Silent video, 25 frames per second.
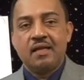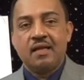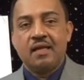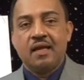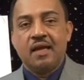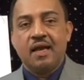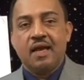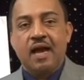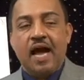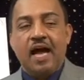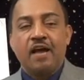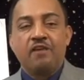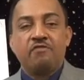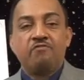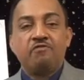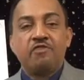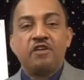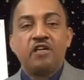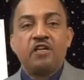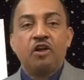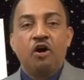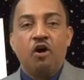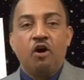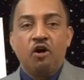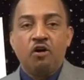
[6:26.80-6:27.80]
I feel
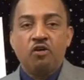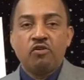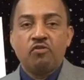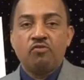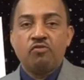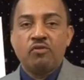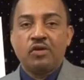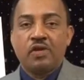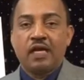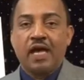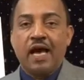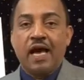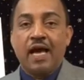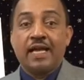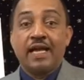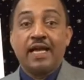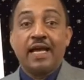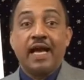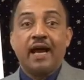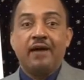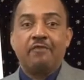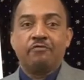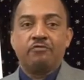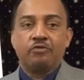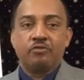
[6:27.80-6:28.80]
hungry and I
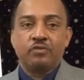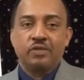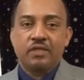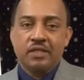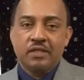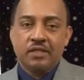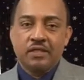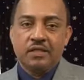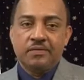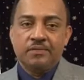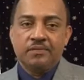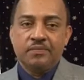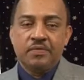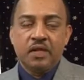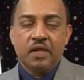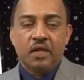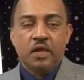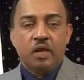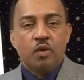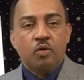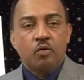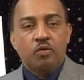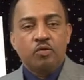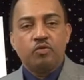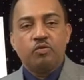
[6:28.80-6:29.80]
have to eat.
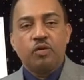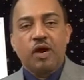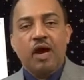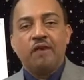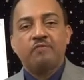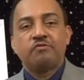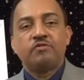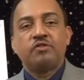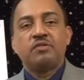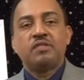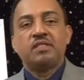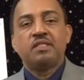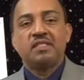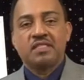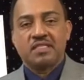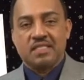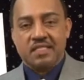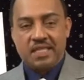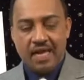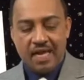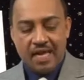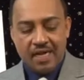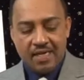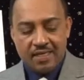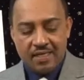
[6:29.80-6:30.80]
You have to
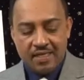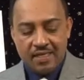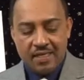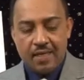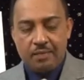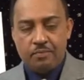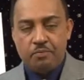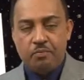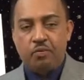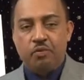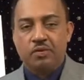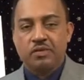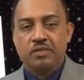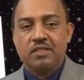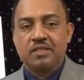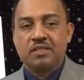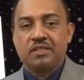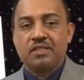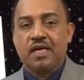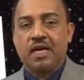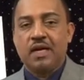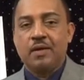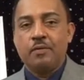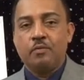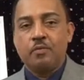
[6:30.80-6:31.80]
decide at that point in
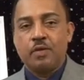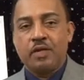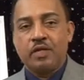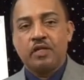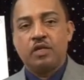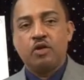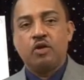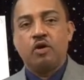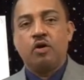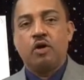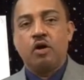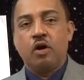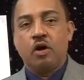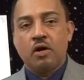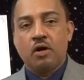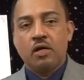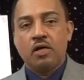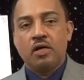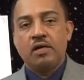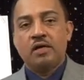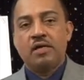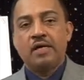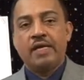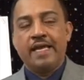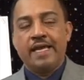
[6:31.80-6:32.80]
time whether your
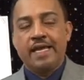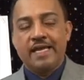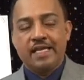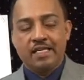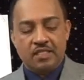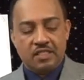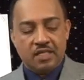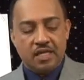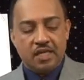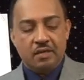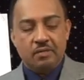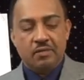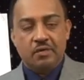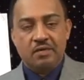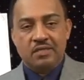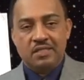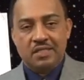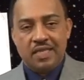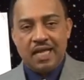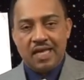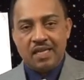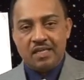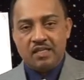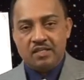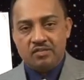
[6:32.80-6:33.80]
hunger is going to be
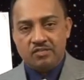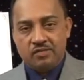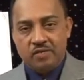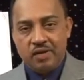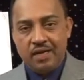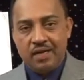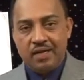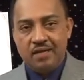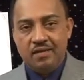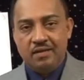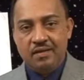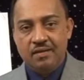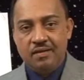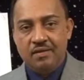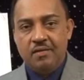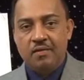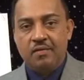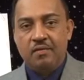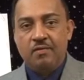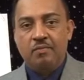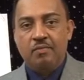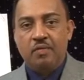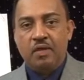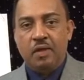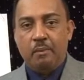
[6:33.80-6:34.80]
satisfied
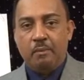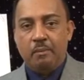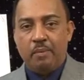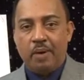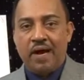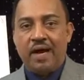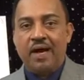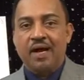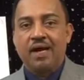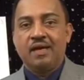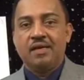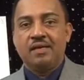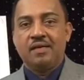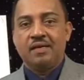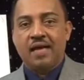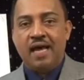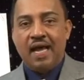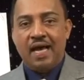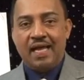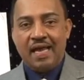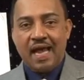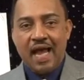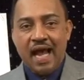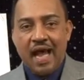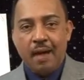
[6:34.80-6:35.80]
by
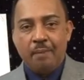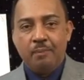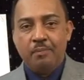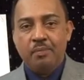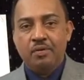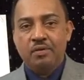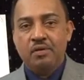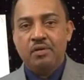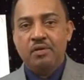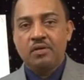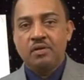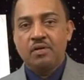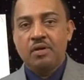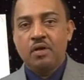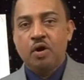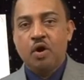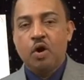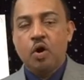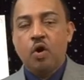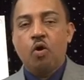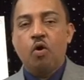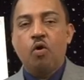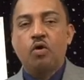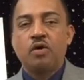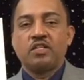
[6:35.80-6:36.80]
an apple,
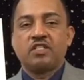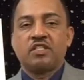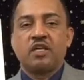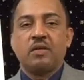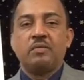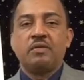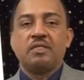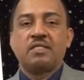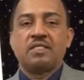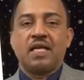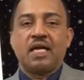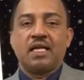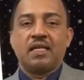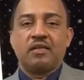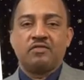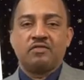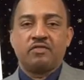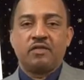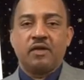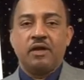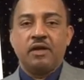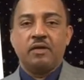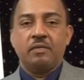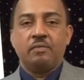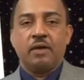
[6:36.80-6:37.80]
or it's going to be
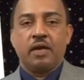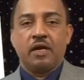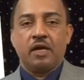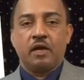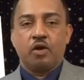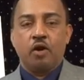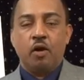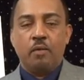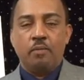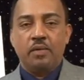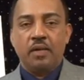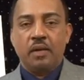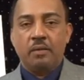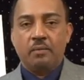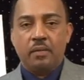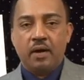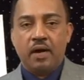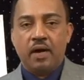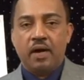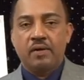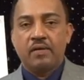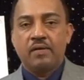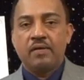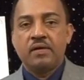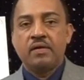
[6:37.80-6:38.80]
satisfied by a couple of
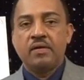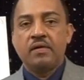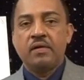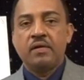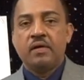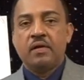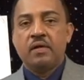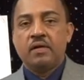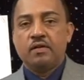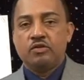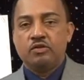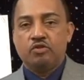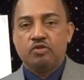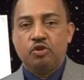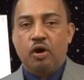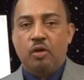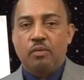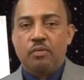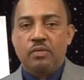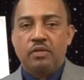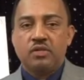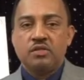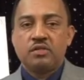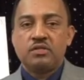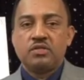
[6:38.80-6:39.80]
bara,
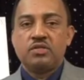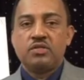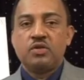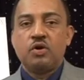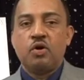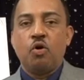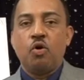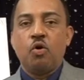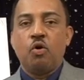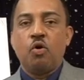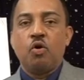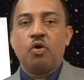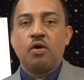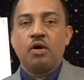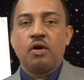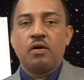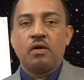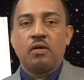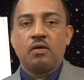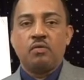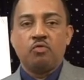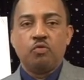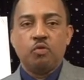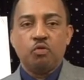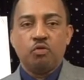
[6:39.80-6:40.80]
doubles, or
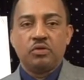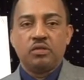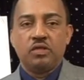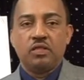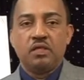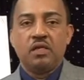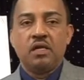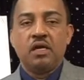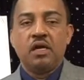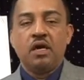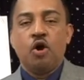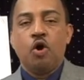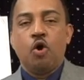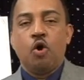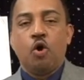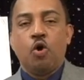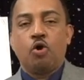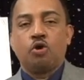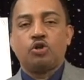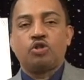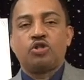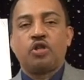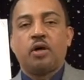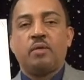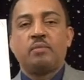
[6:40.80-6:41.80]
roti, or
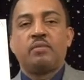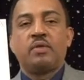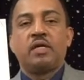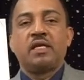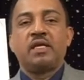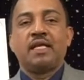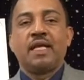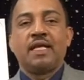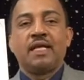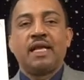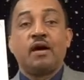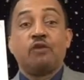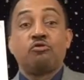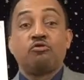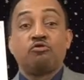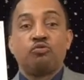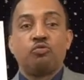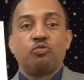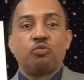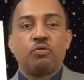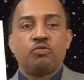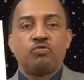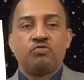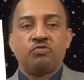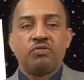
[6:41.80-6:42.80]
something that have 2
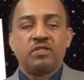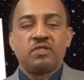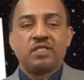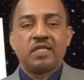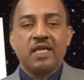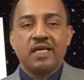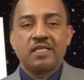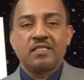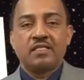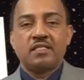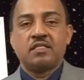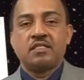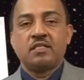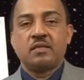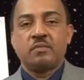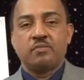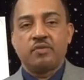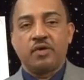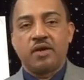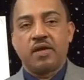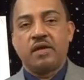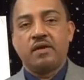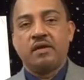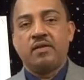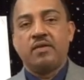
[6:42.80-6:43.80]
or 3 slices of
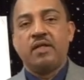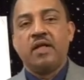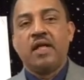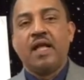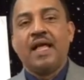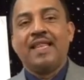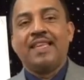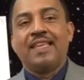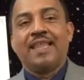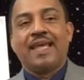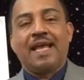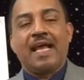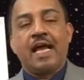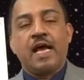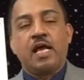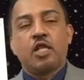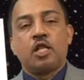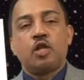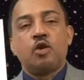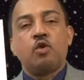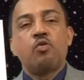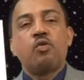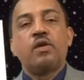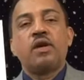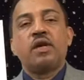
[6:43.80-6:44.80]
bread. The
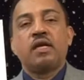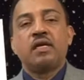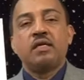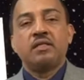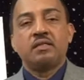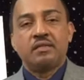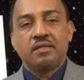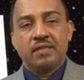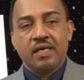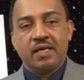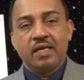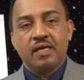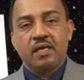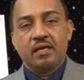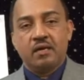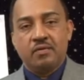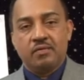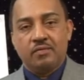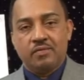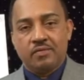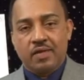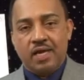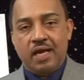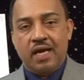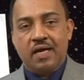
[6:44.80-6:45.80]
caloric intake of
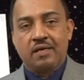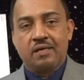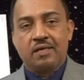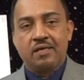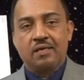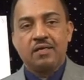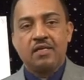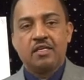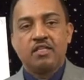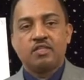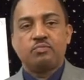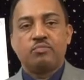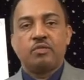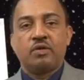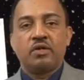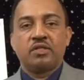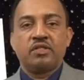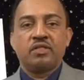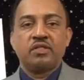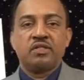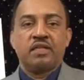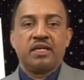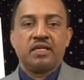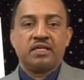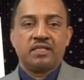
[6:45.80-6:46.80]
that is much
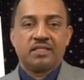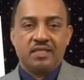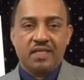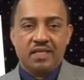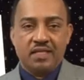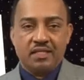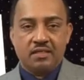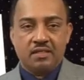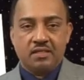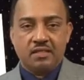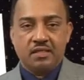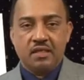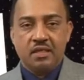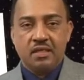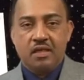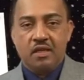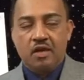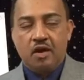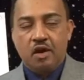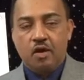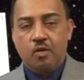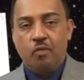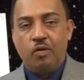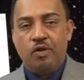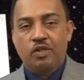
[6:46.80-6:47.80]
in excess
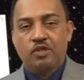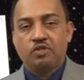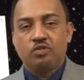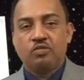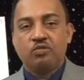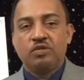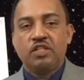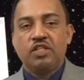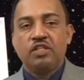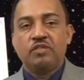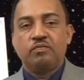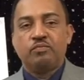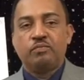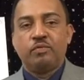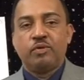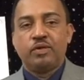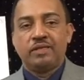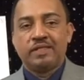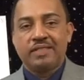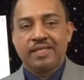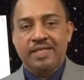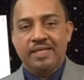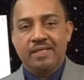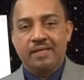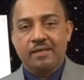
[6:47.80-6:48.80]
of what you need per
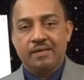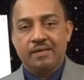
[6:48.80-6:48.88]
day.